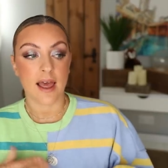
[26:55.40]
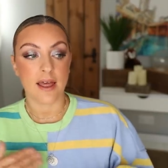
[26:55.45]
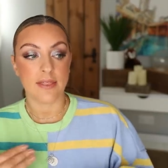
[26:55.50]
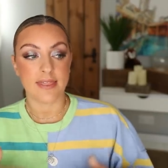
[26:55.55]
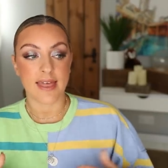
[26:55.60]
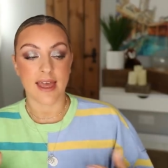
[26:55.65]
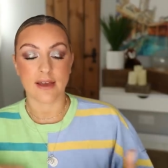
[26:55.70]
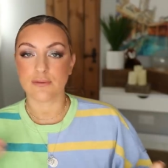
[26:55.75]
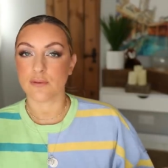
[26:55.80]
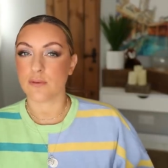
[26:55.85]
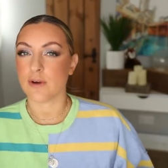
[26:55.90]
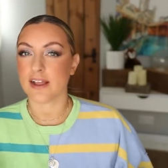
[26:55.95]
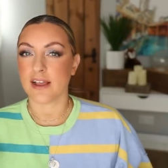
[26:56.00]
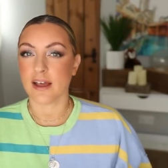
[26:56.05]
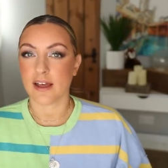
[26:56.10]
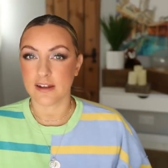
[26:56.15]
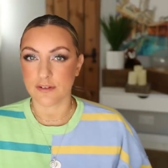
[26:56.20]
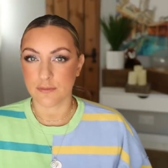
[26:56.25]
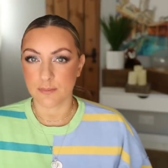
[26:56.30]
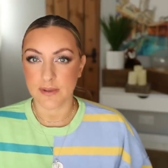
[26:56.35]
and therefore I
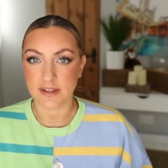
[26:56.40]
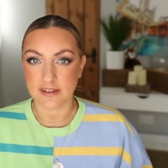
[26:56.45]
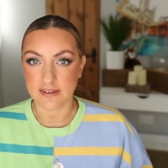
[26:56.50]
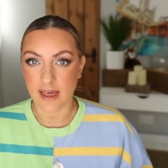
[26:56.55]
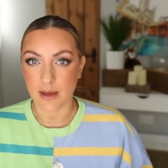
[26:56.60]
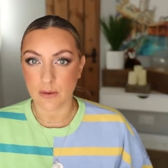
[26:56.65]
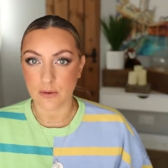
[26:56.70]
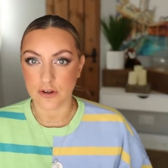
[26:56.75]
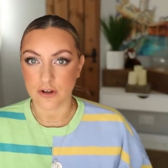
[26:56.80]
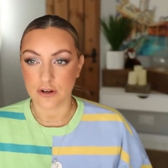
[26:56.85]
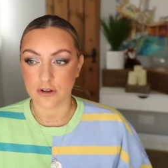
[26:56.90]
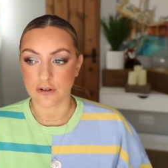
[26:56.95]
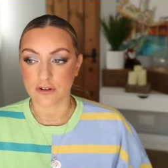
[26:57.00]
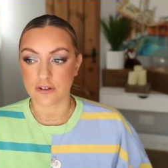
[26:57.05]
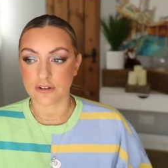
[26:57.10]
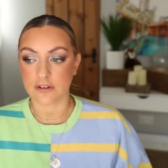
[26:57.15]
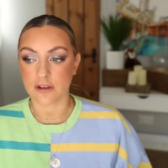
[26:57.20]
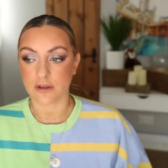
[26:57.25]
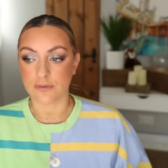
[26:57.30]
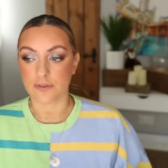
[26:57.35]
kind of miss out on a lot
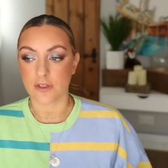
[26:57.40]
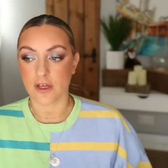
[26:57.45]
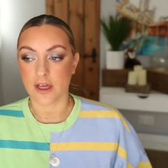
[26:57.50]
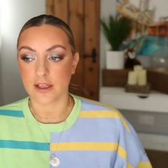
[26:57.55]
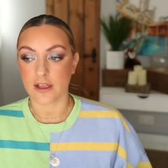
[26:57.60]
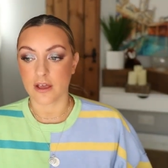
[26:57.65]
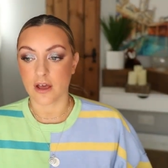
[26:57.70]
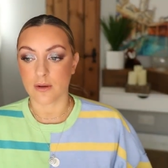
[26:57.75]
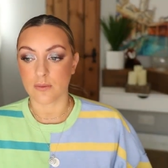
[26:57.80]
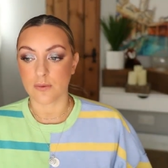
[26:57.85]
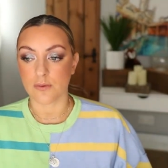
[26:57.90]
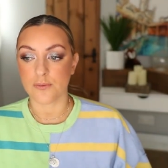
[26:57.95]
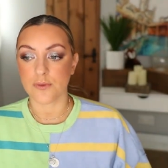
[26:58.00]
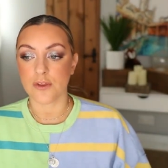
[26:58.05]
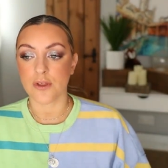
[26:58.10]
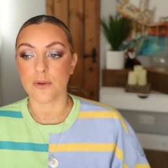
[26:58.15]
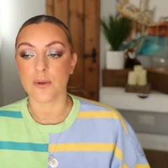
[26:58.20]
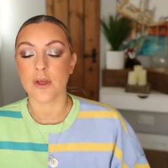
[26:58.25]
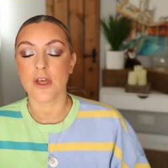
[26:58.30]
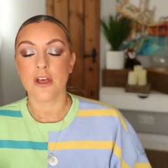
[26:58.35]
of stuff that I can't
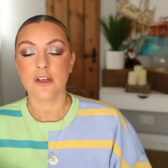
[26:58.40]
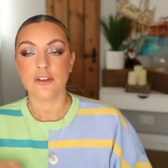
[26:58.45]
review.